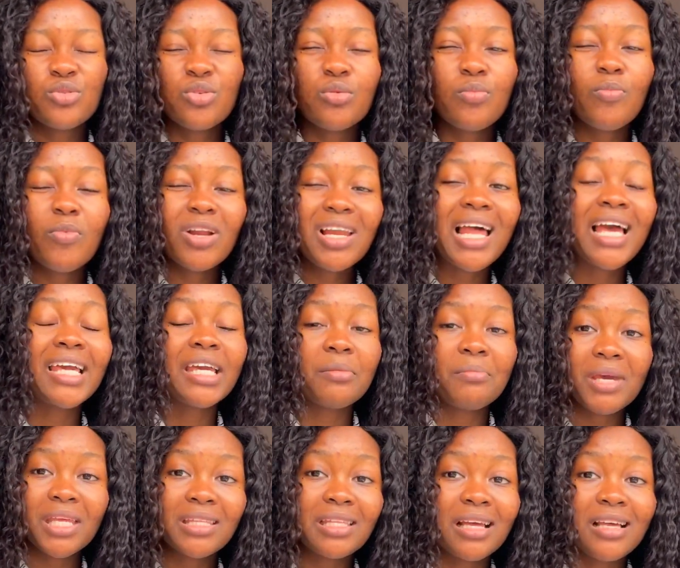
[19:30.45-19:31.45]
So more like a
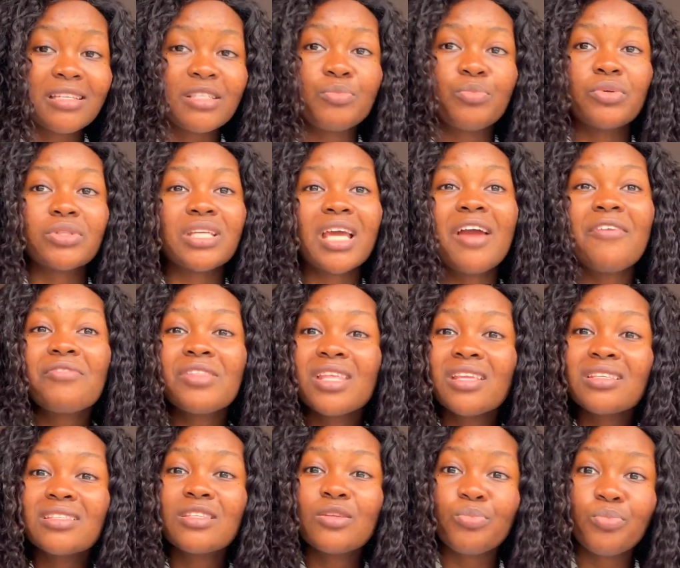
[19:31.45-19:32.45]
mentality, but
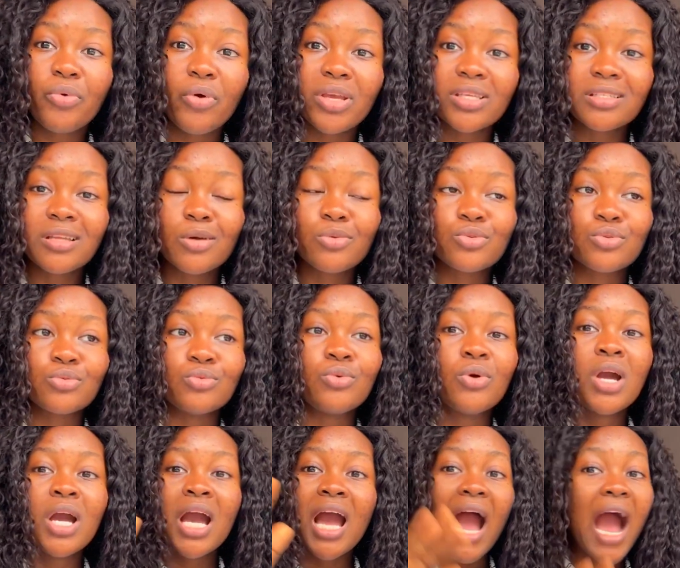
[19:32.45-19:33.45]
everything still boils down to